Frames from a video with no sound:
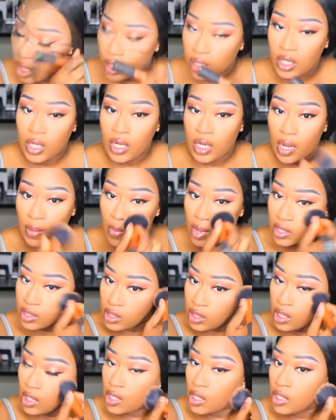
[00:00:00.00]
Looking at my
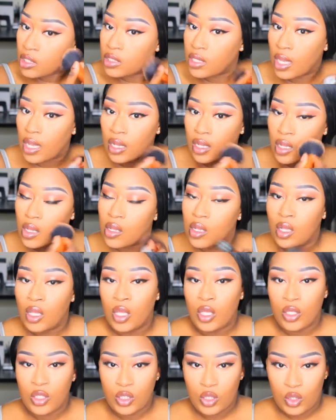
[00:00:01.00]
skin, it's like
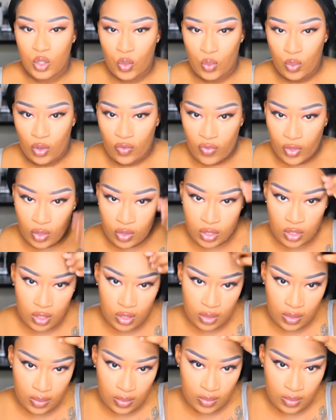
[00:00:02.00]
super filtered